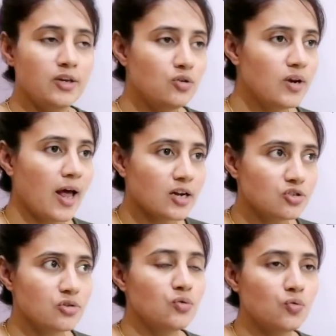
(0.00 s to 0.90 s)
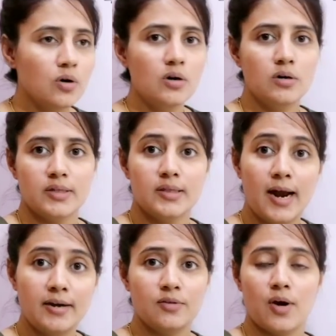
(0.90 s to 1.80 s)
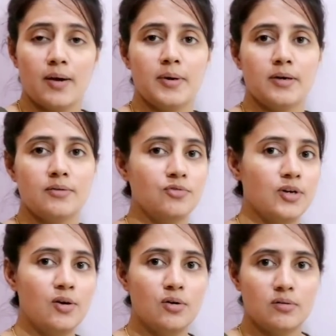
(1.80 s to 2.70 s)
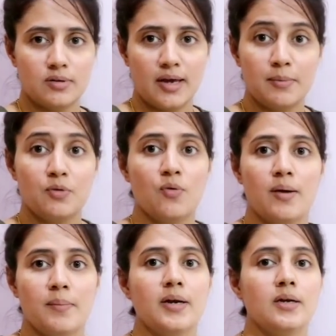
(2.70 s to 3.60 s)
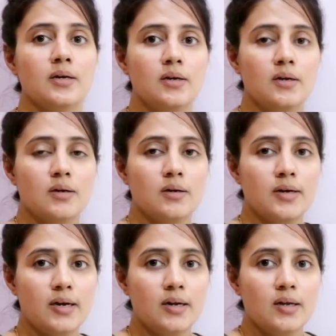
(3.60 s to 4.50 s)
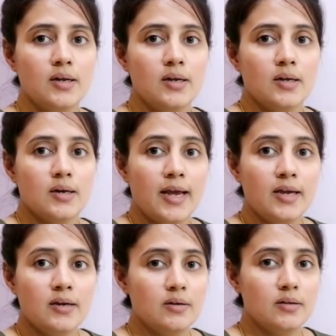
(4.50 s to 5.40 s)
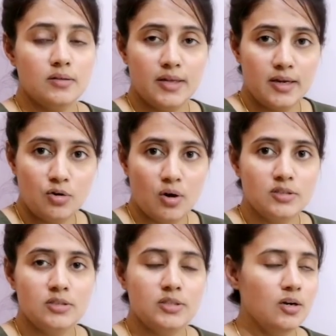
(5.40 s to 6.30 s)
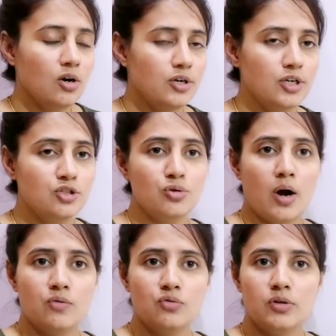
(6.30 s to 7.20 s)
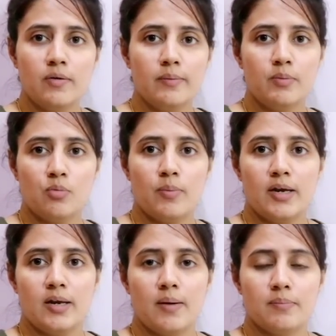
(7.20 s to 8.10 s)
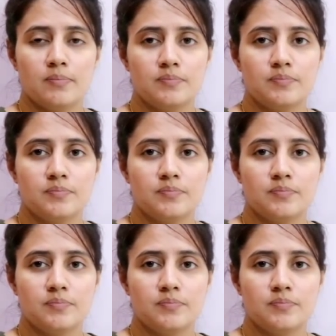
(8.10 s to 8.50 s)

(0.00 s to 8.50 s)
when you will actually work in that environment, in real time environment, right? Like they in colleges, they will not teach you how to develop a mobile app,